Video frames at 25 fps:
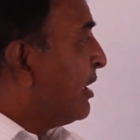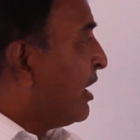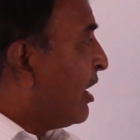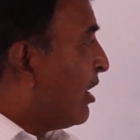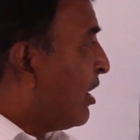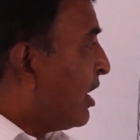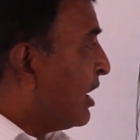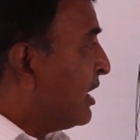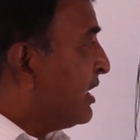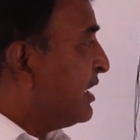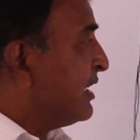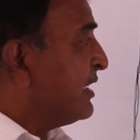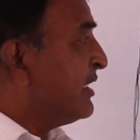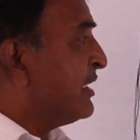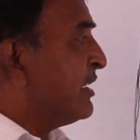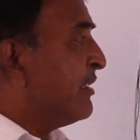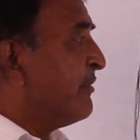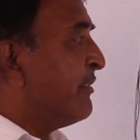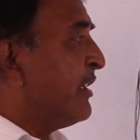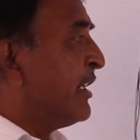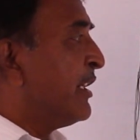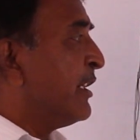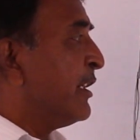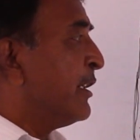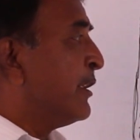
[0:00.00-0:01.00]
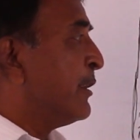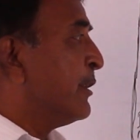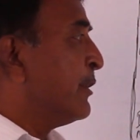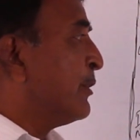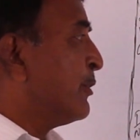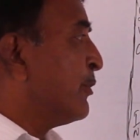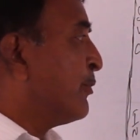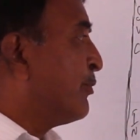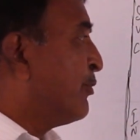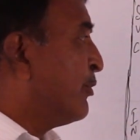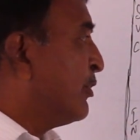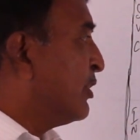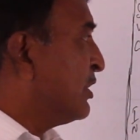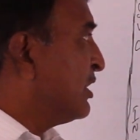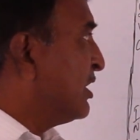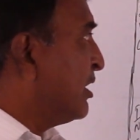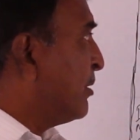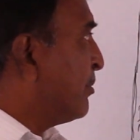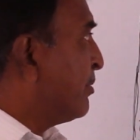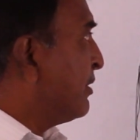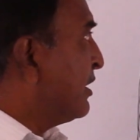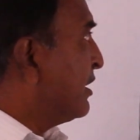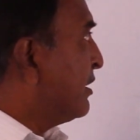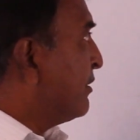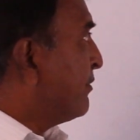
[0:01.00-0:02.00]
heart is divided into four,
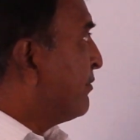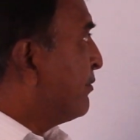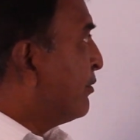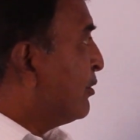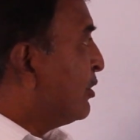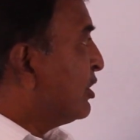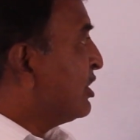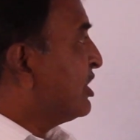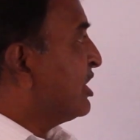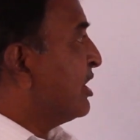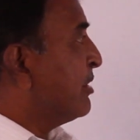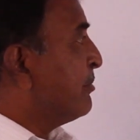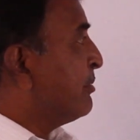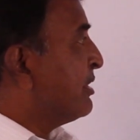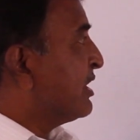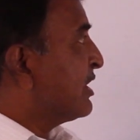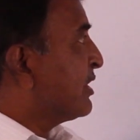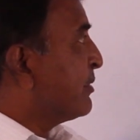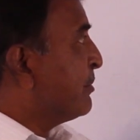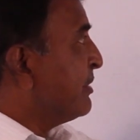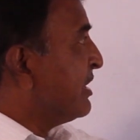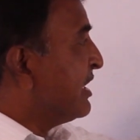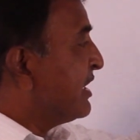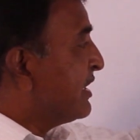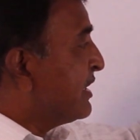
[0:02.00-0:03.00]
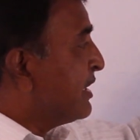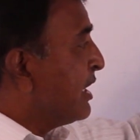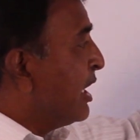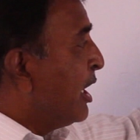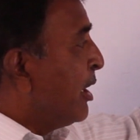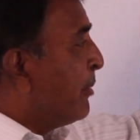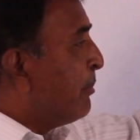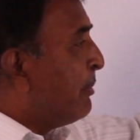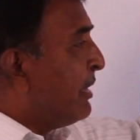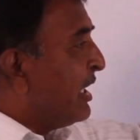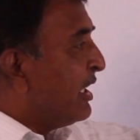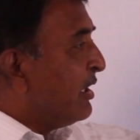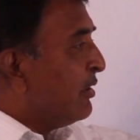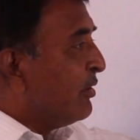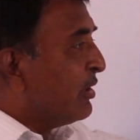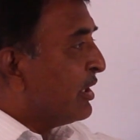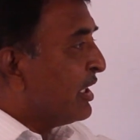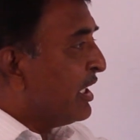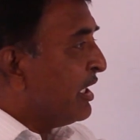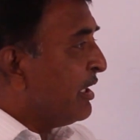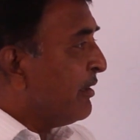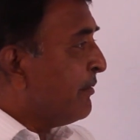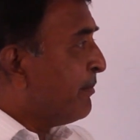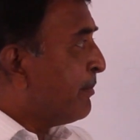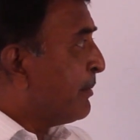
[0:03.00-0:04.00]
four chambers means by
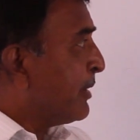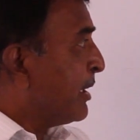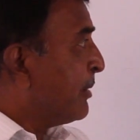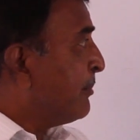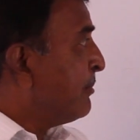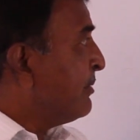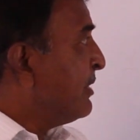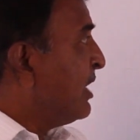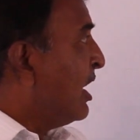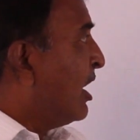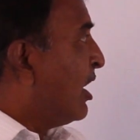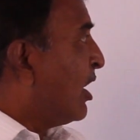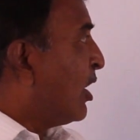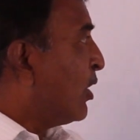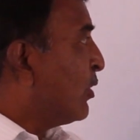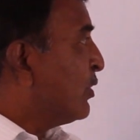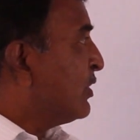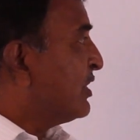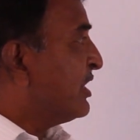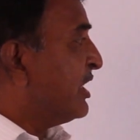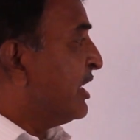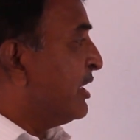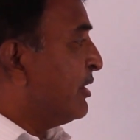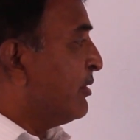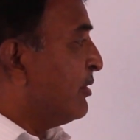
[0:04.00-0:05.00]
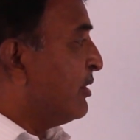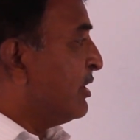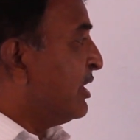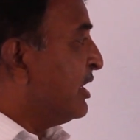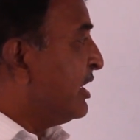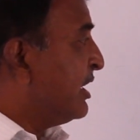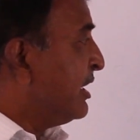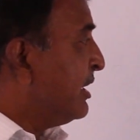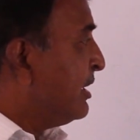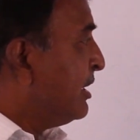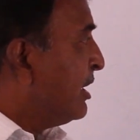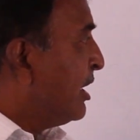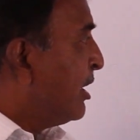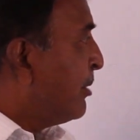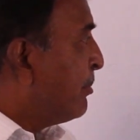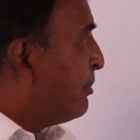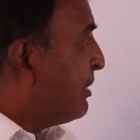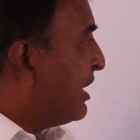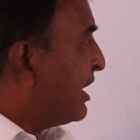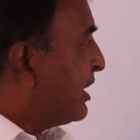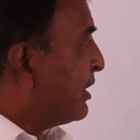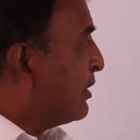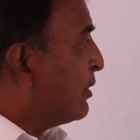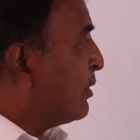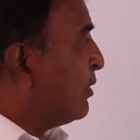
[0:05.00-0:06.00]
looking from outside only
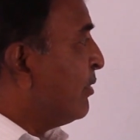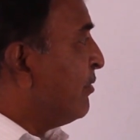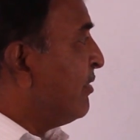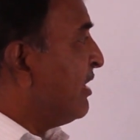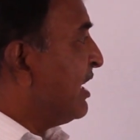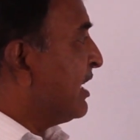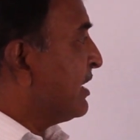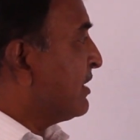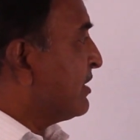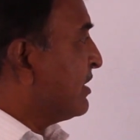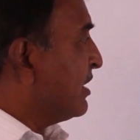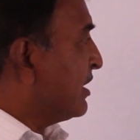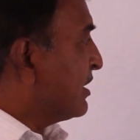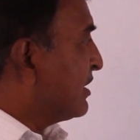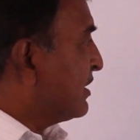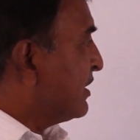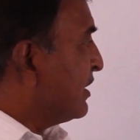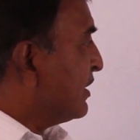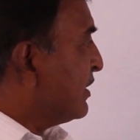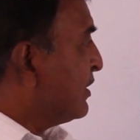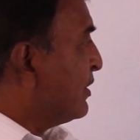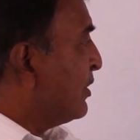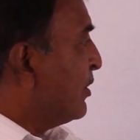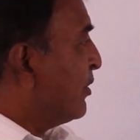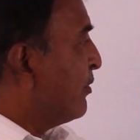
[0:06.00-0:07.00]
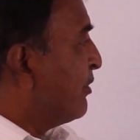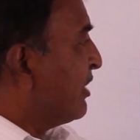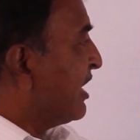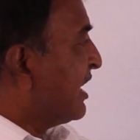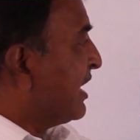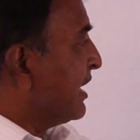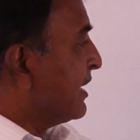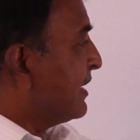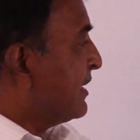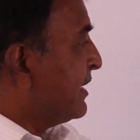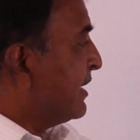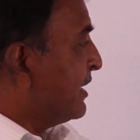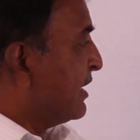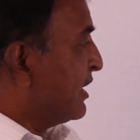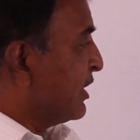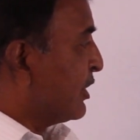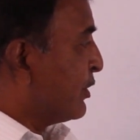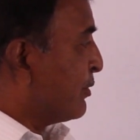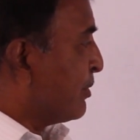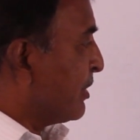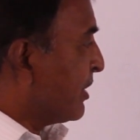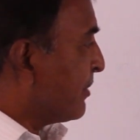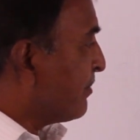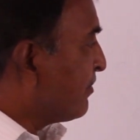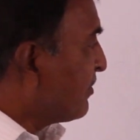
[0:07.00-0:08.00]
by groove like structures we can see
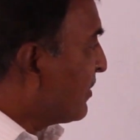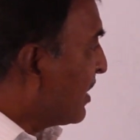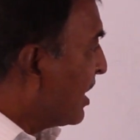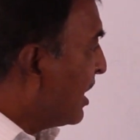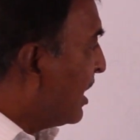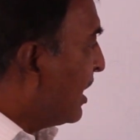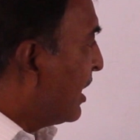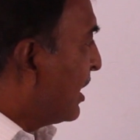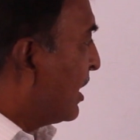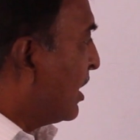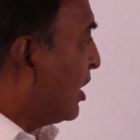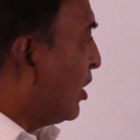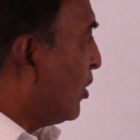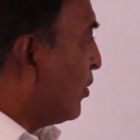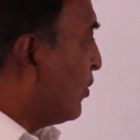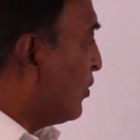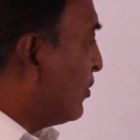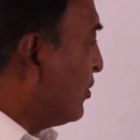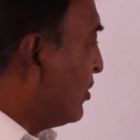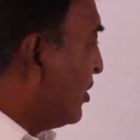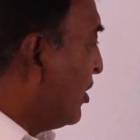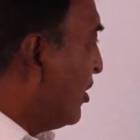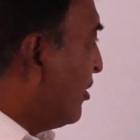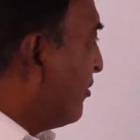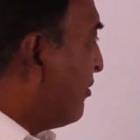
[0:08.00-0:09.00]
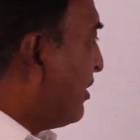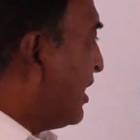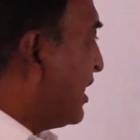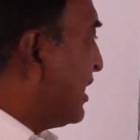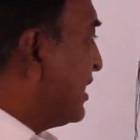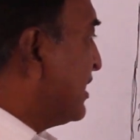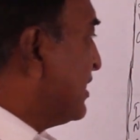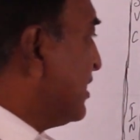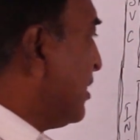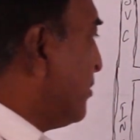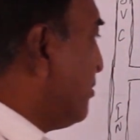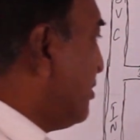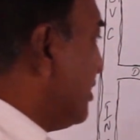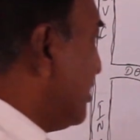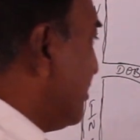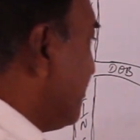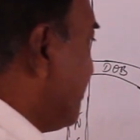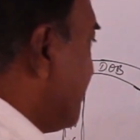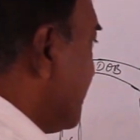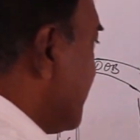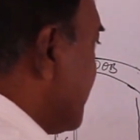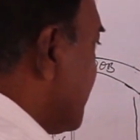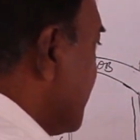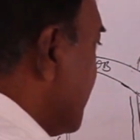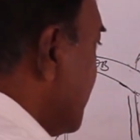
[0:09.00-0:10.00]
this one. Now, for example,
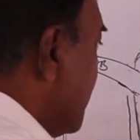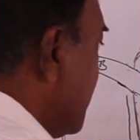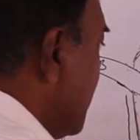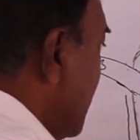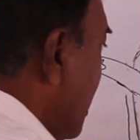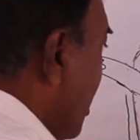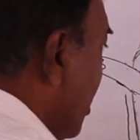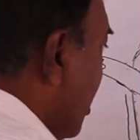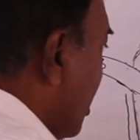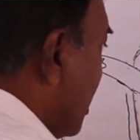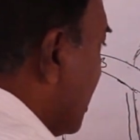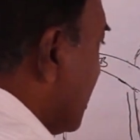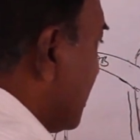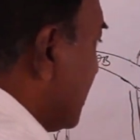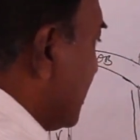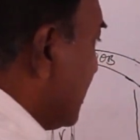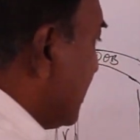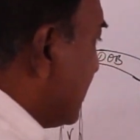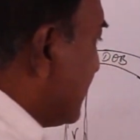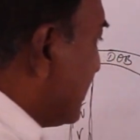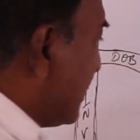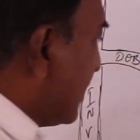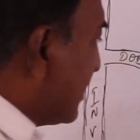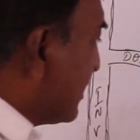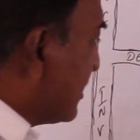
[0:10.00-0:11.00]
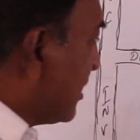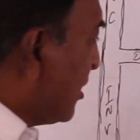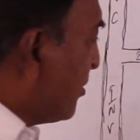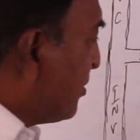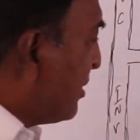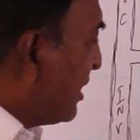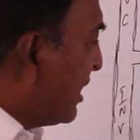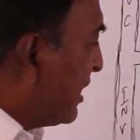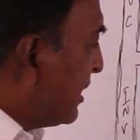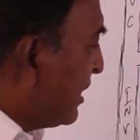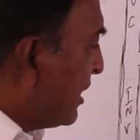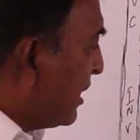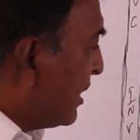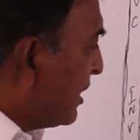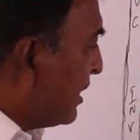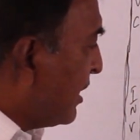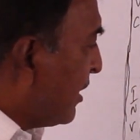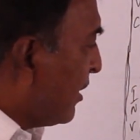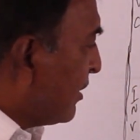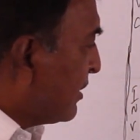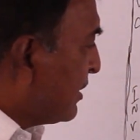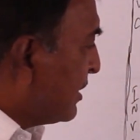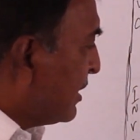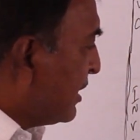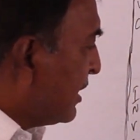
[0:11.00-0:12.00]
if you see auricles are supplying the
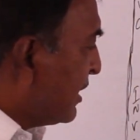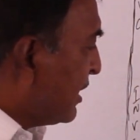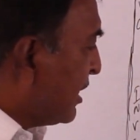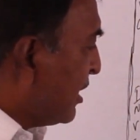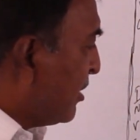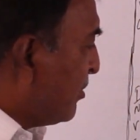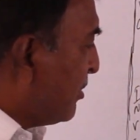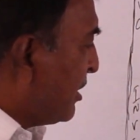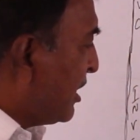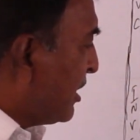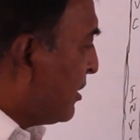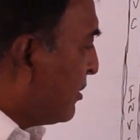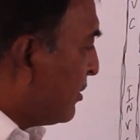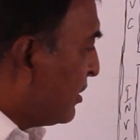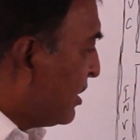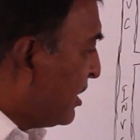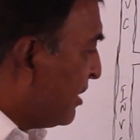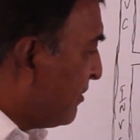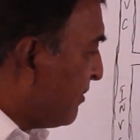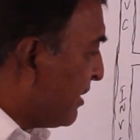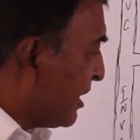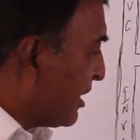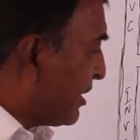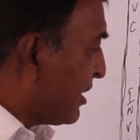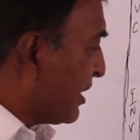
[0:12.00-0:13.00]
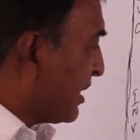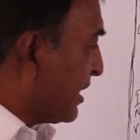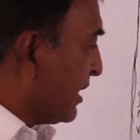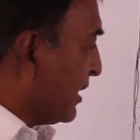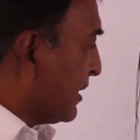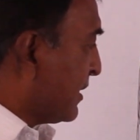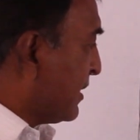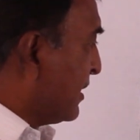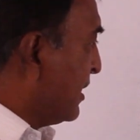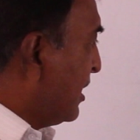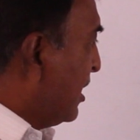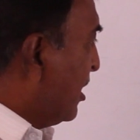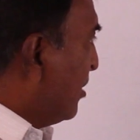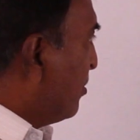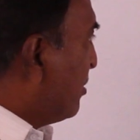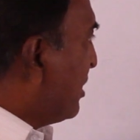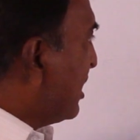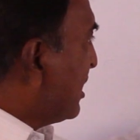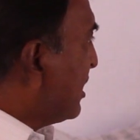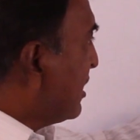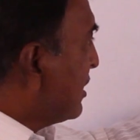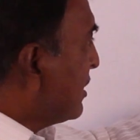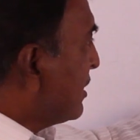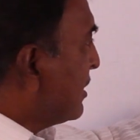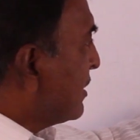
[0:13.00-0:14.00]
deoxygenated blood to the ventricles,
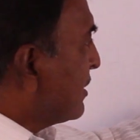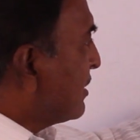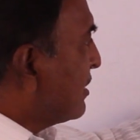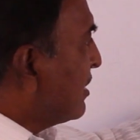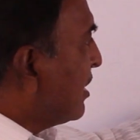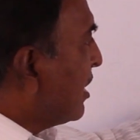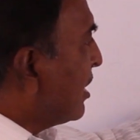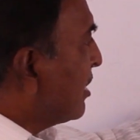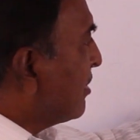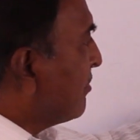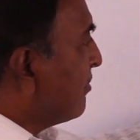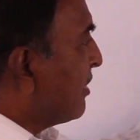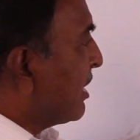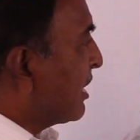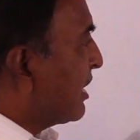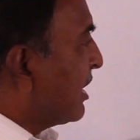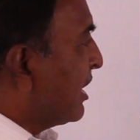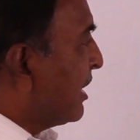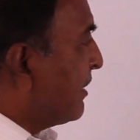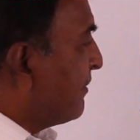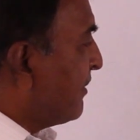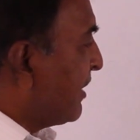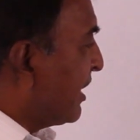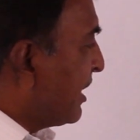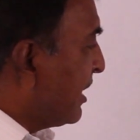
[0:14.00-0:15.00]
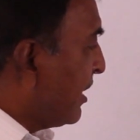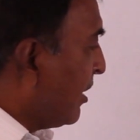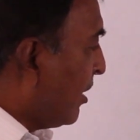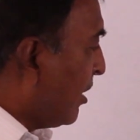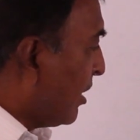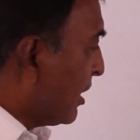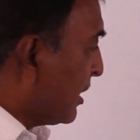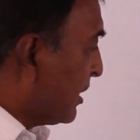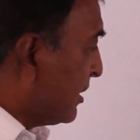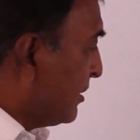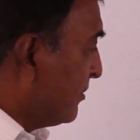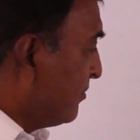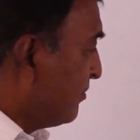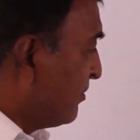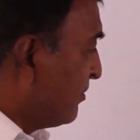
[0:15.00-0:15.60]
but it is not working very hard.